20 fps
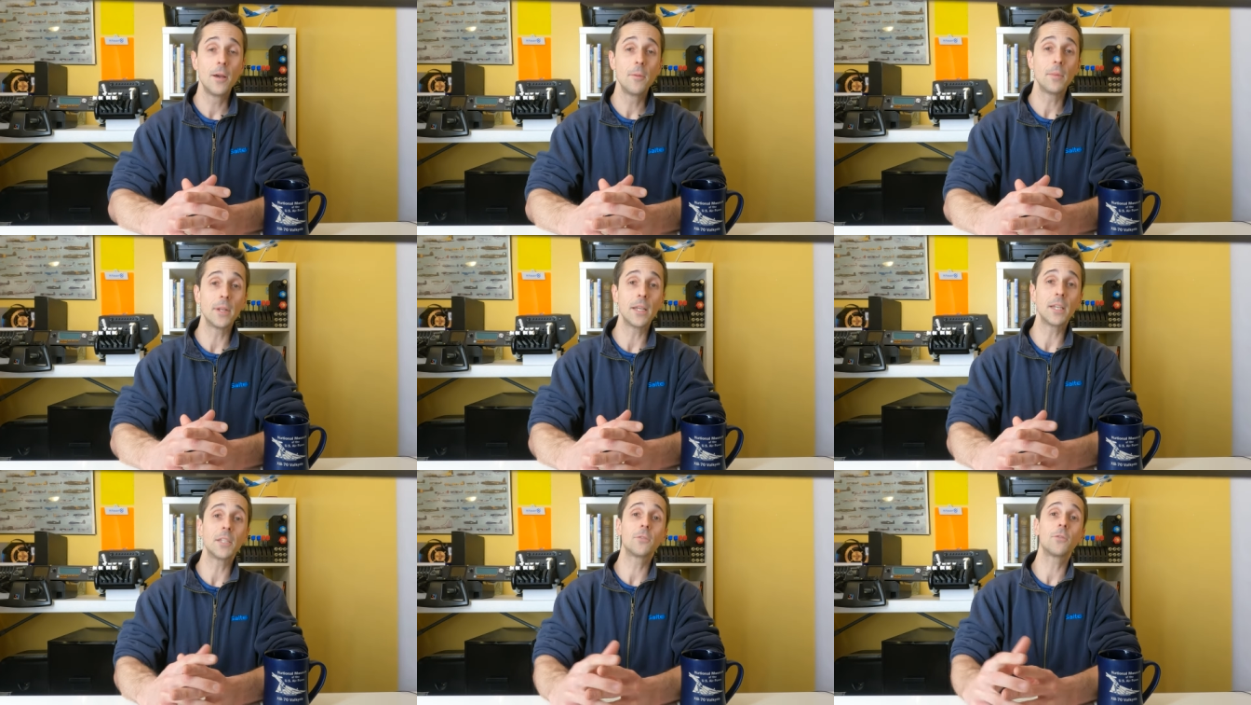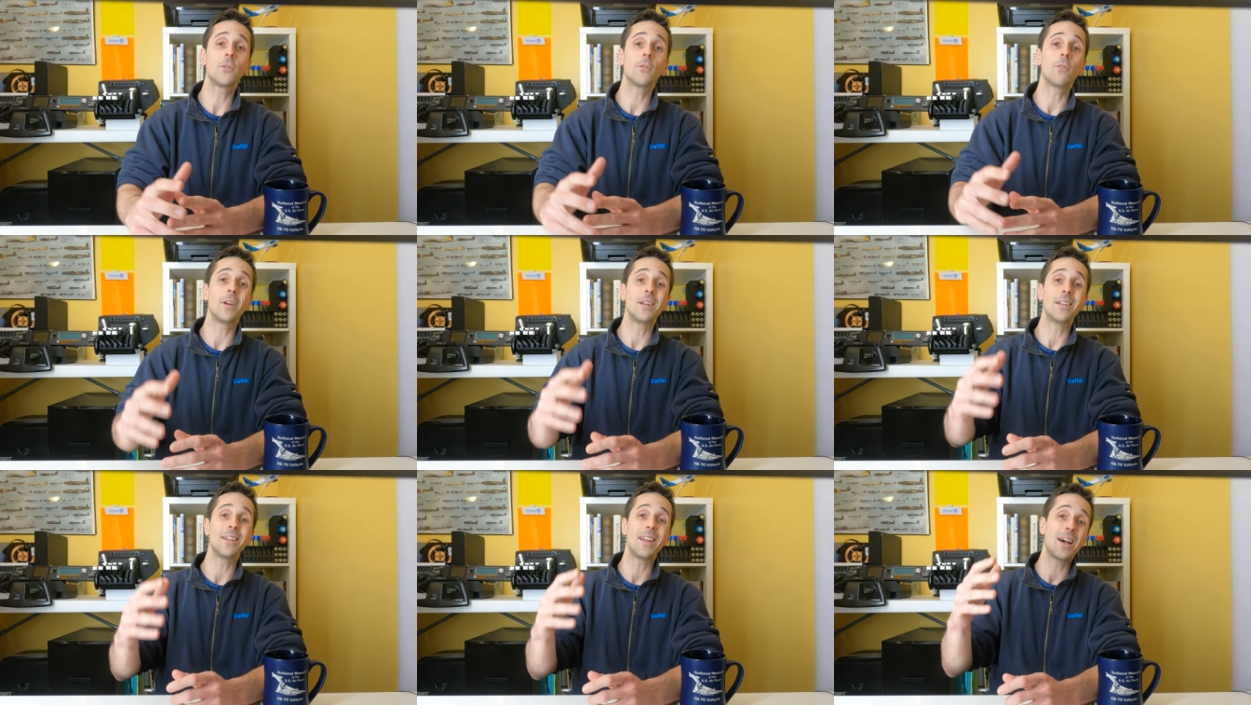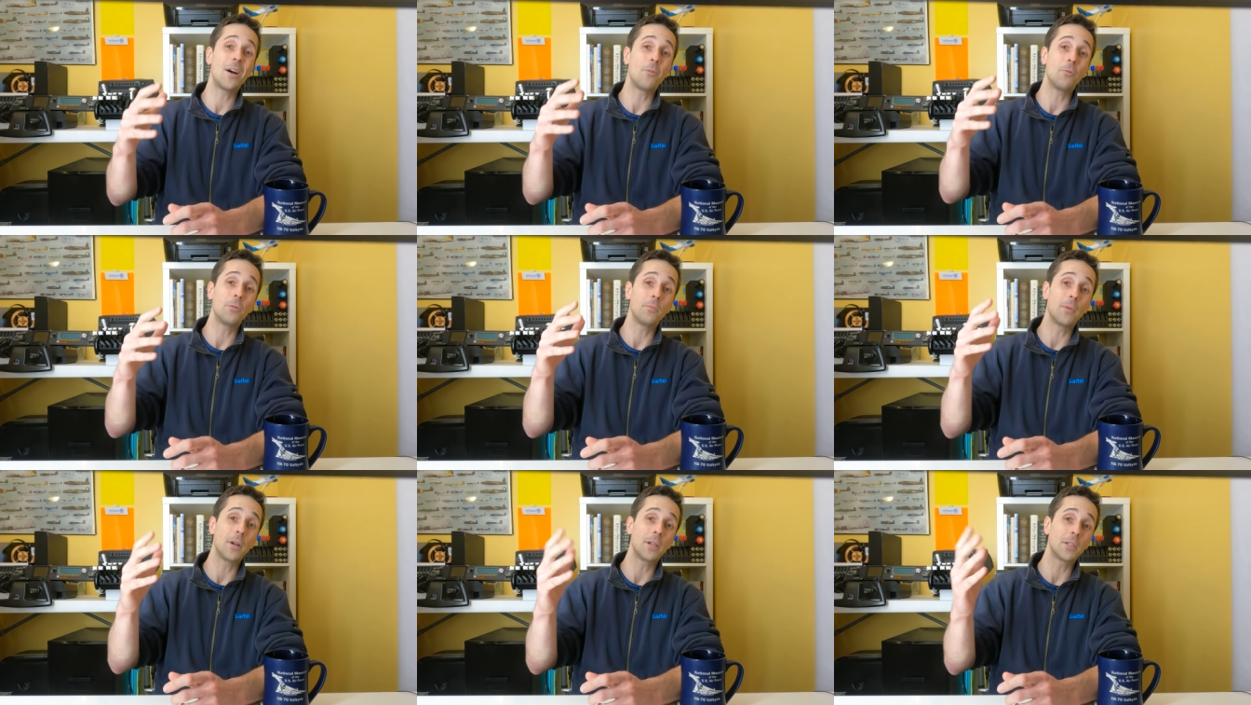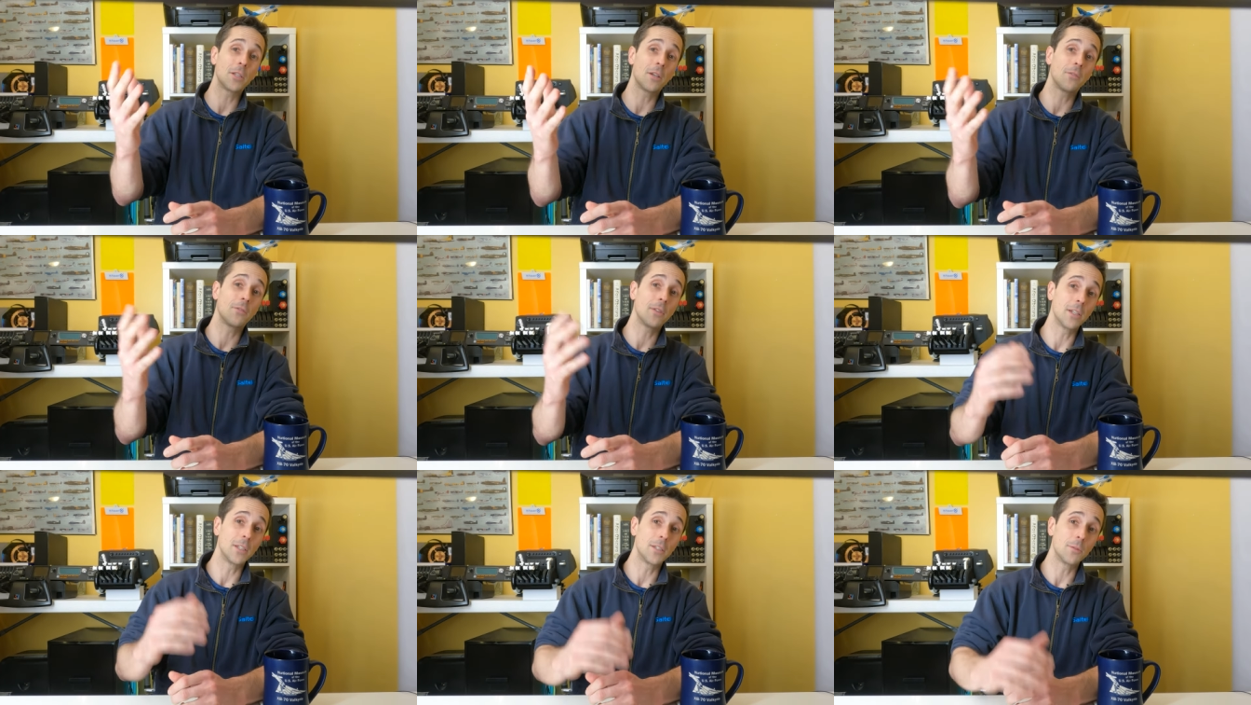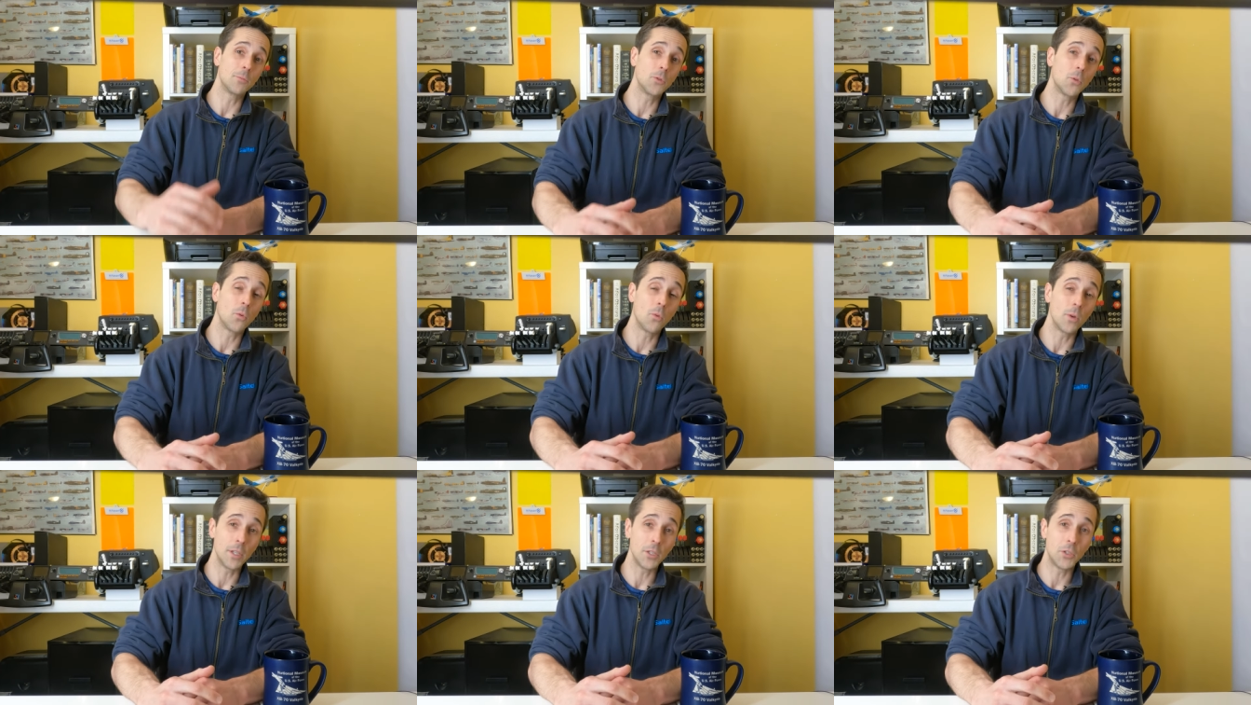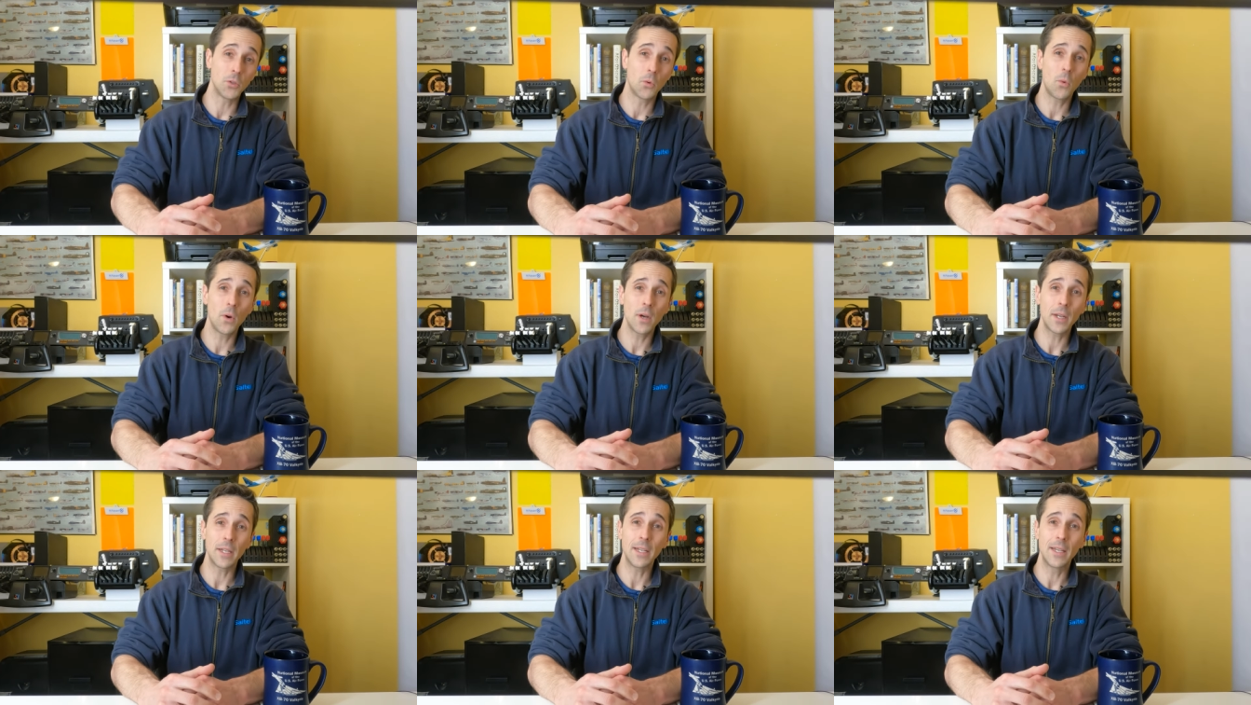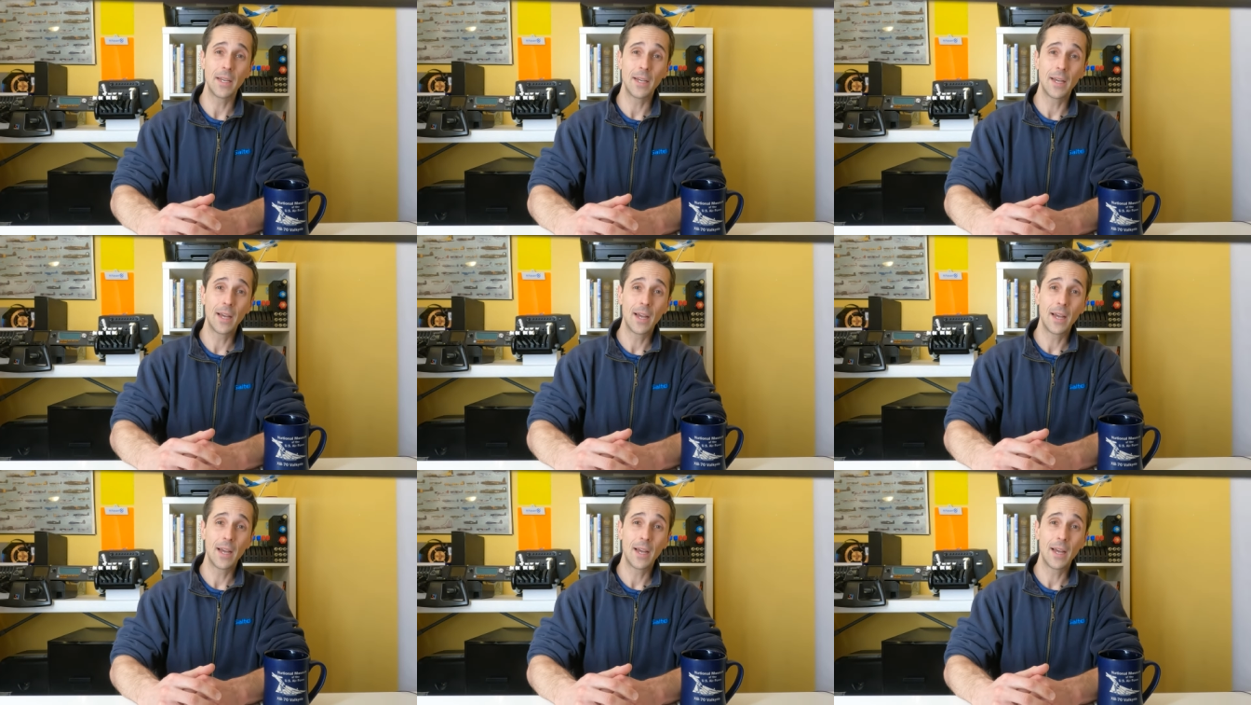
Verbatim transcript: but as for right now with Microsoft Flight Sim 2020,